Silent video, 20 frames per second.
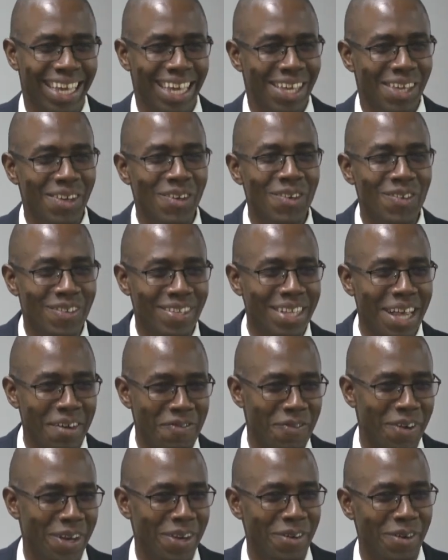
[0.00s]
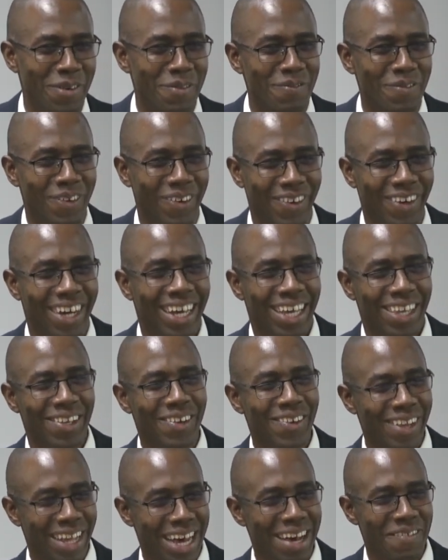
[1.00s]
You suffer no more.
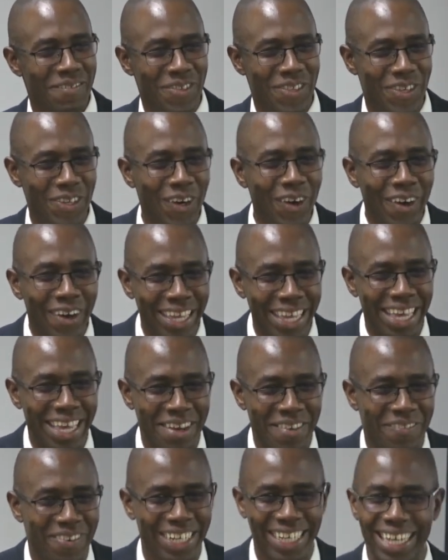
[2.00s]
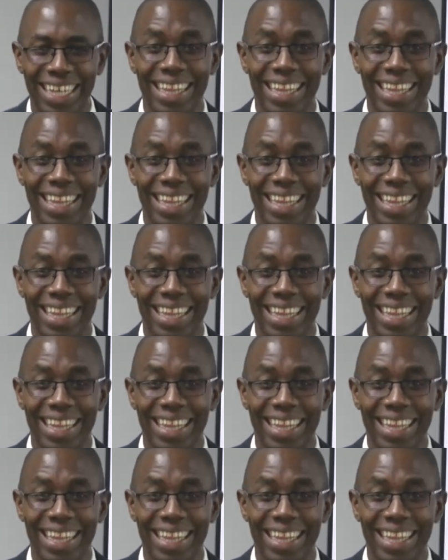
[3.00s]
You have joy every